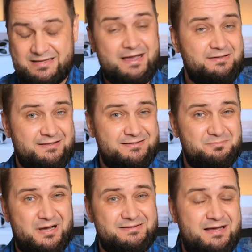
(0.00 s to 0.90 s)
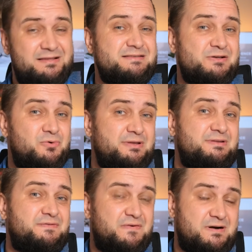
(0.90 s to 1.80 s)
I did, but that is only
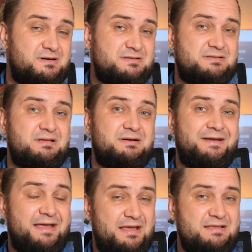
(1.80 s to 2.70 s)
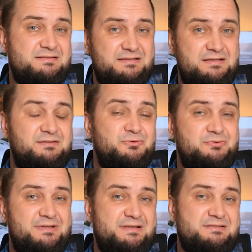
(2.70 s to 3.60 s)
the first AC to
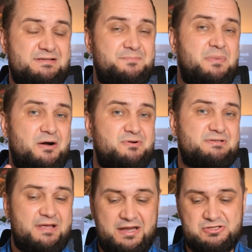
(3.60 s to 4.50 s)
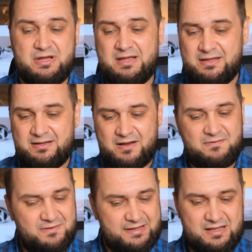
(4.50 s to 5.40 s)
DC power stage.
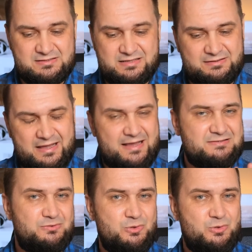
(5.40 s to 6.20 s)
Everything else that has to do